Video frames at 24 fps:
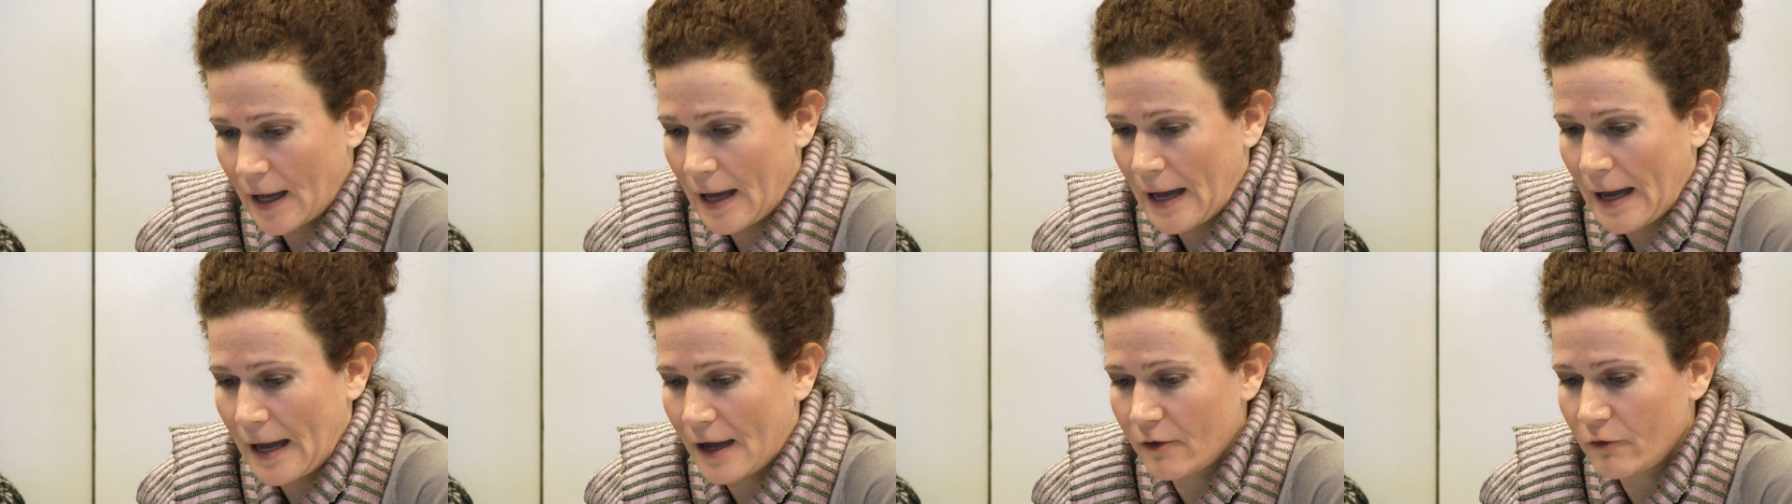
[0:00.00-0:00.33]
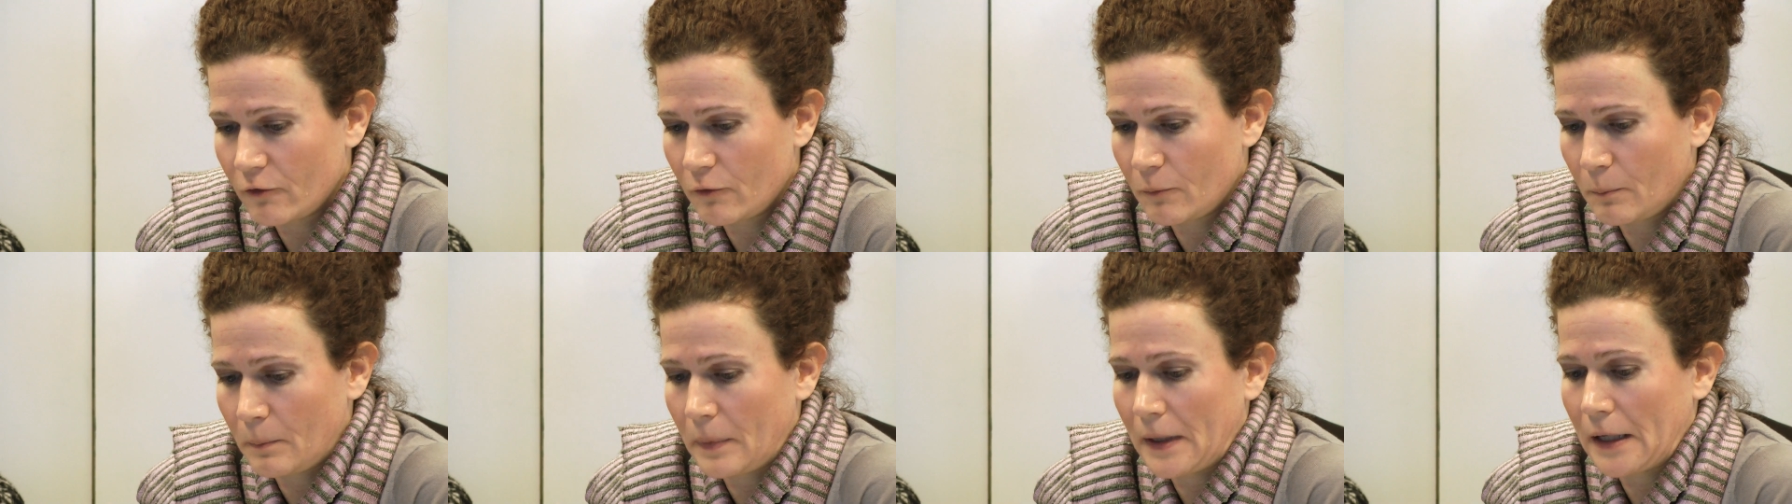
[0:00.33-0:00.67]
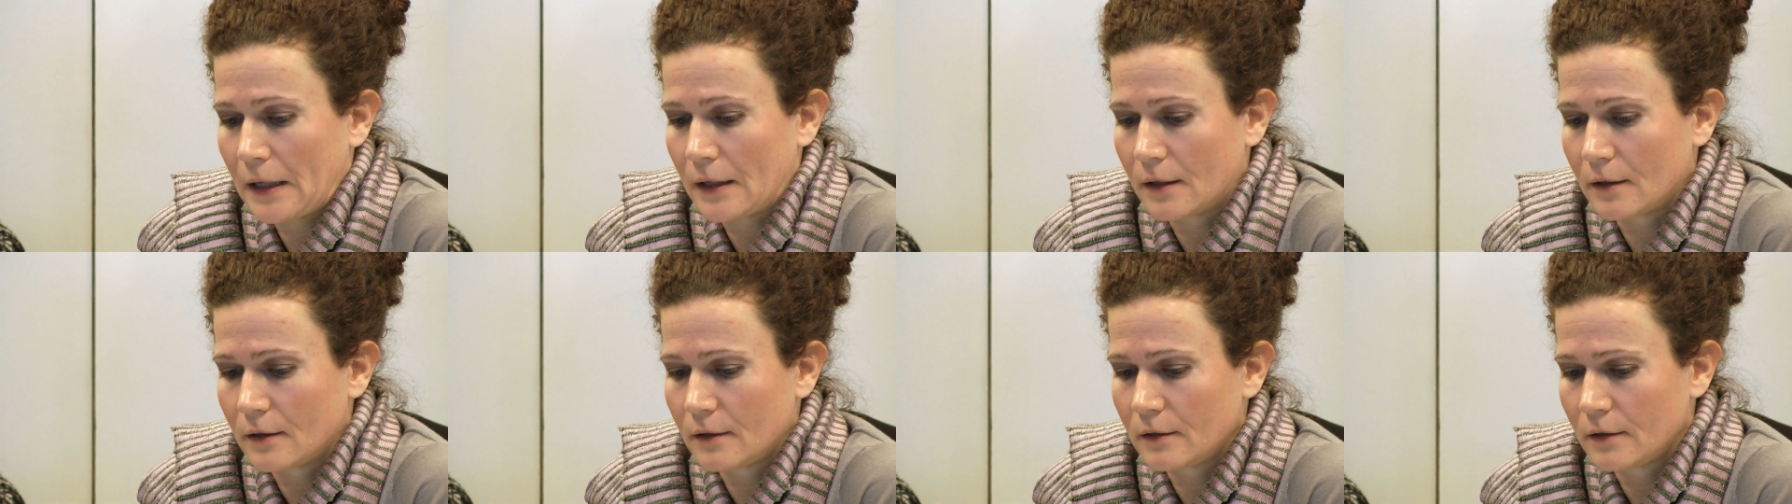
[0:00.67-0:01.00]
have
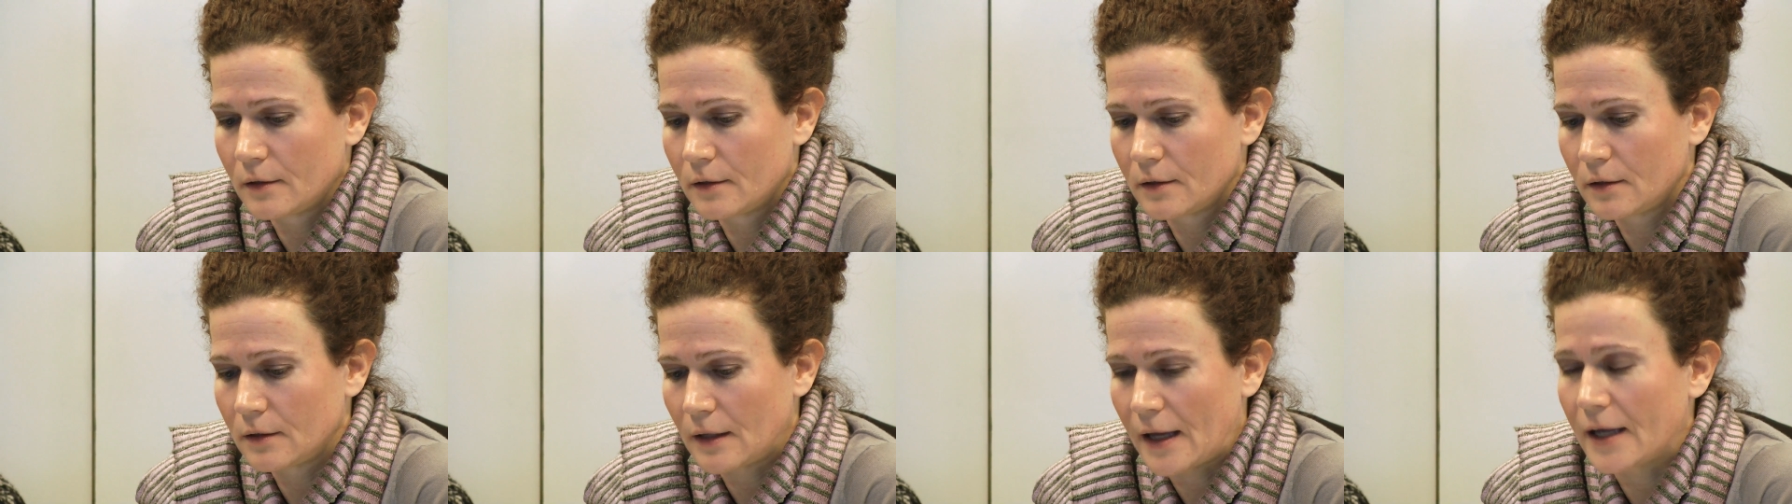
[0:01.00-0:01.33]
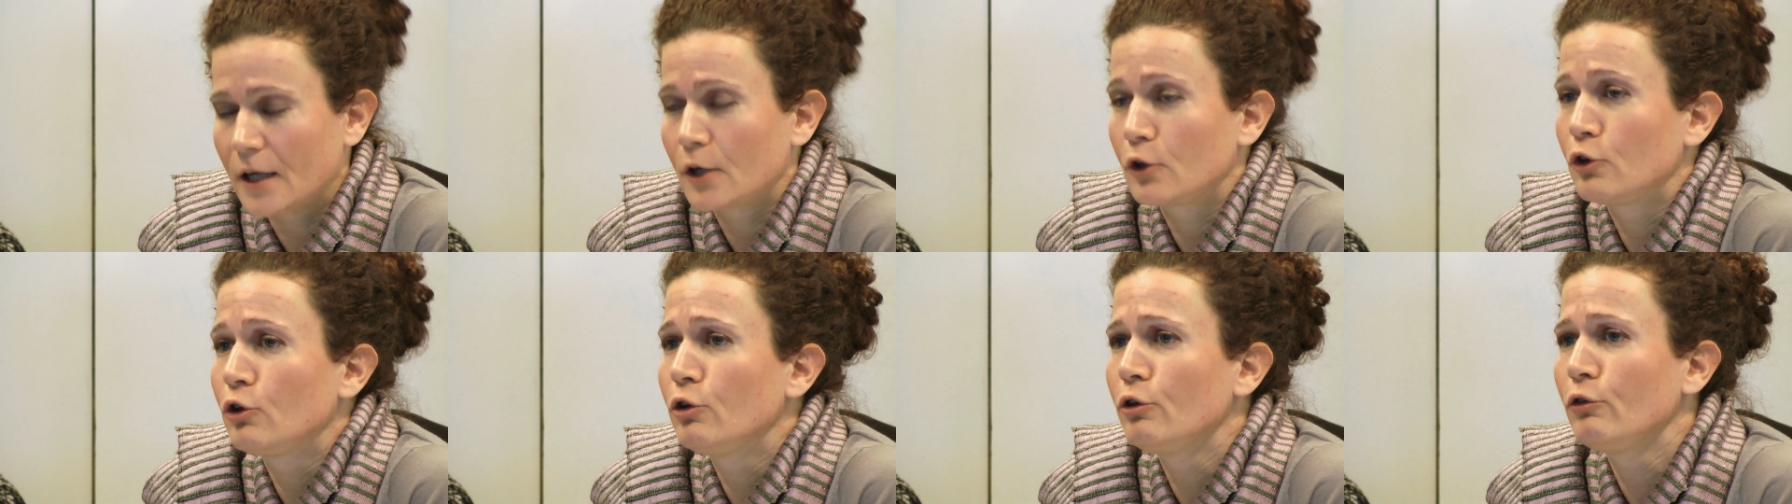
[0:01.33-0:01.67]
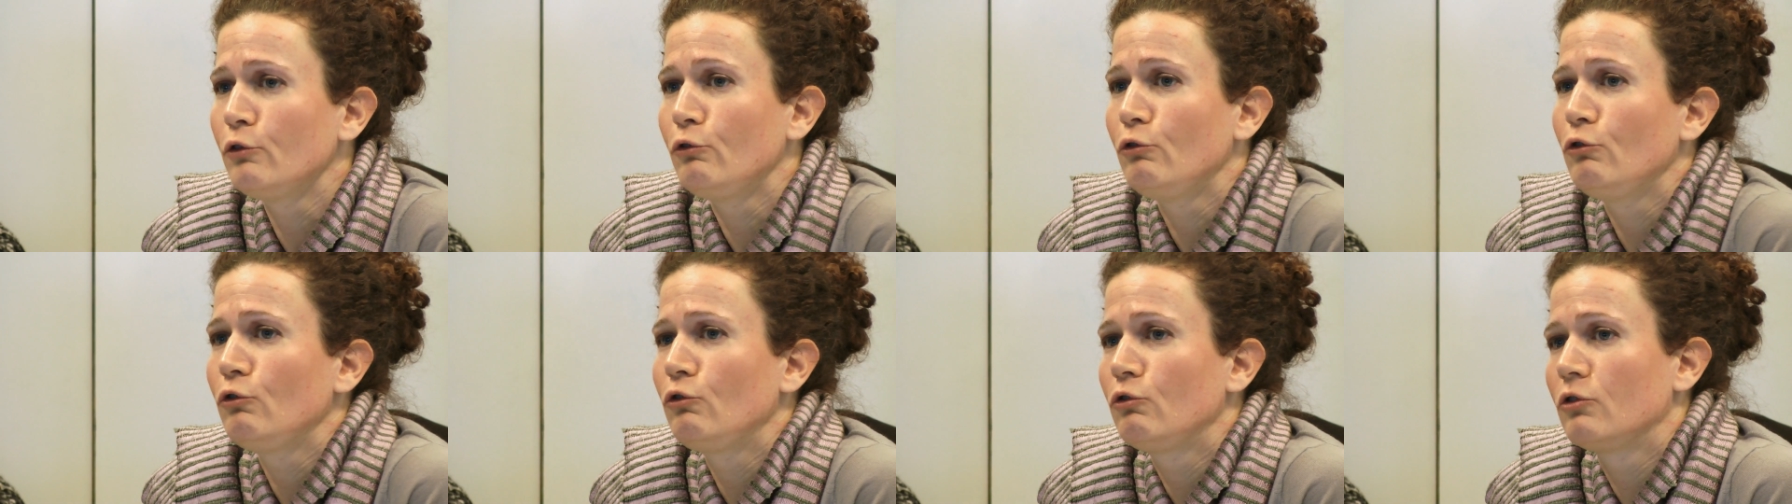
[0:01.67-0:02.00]
been
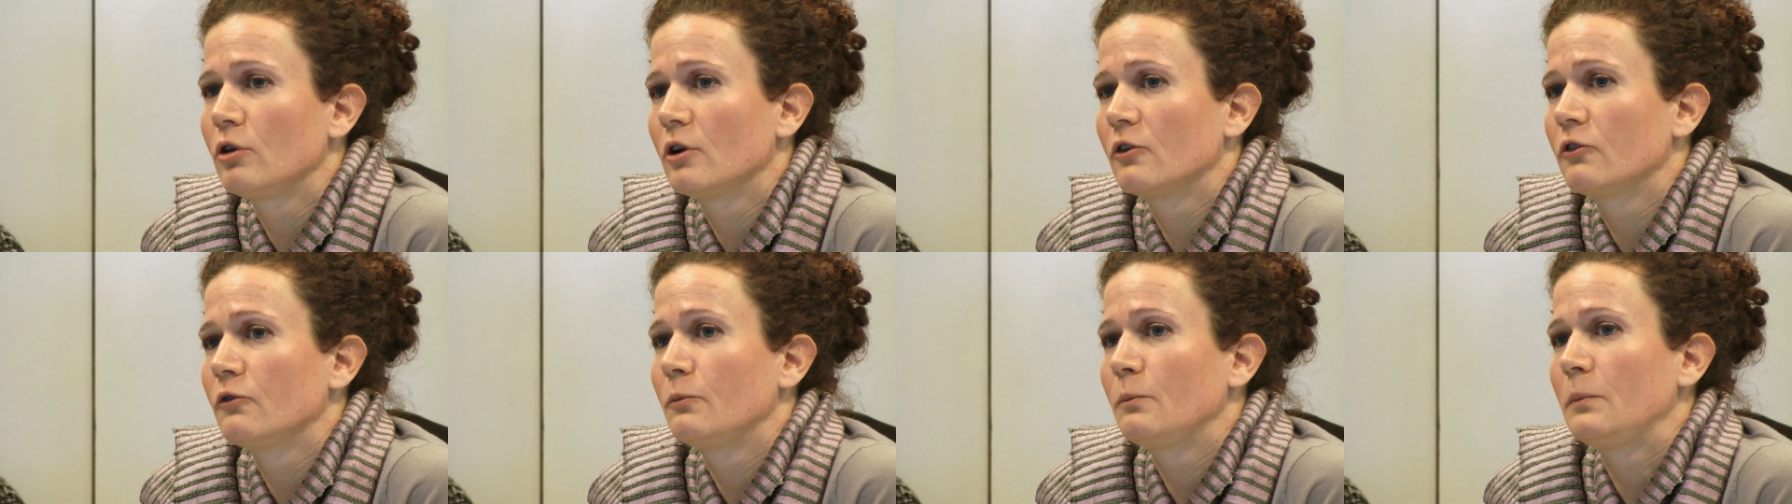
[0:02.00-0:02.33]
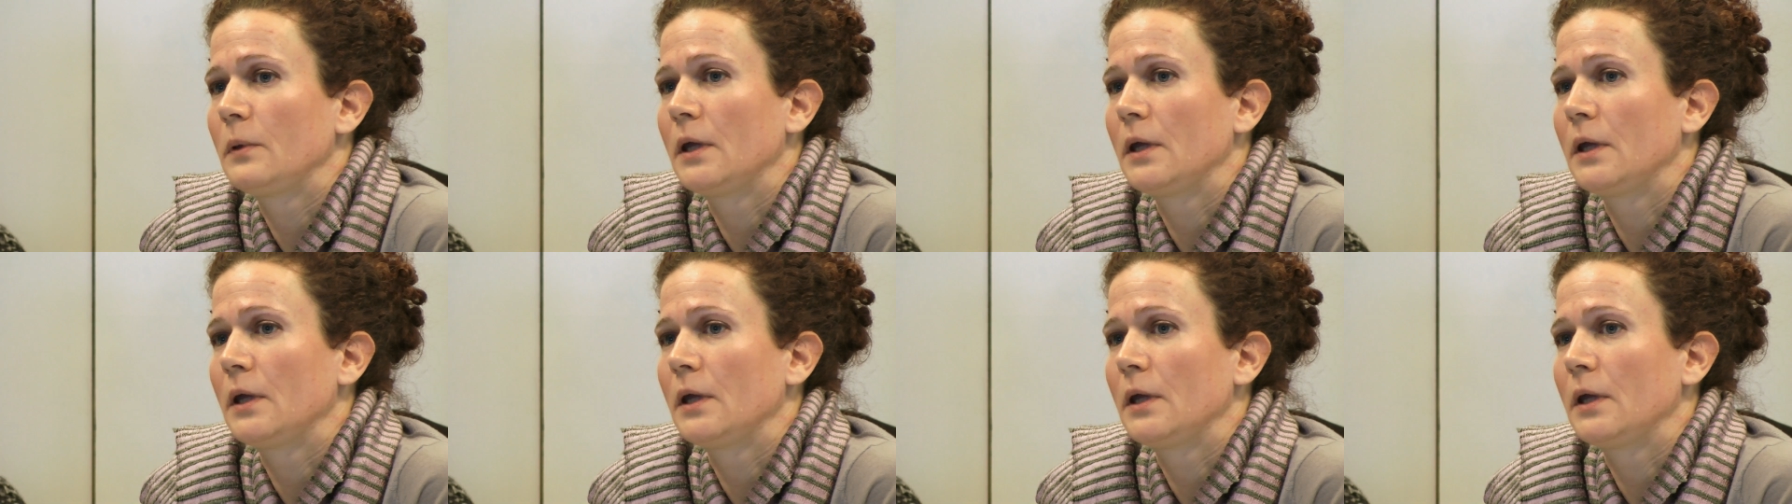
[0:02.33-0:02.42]
accused of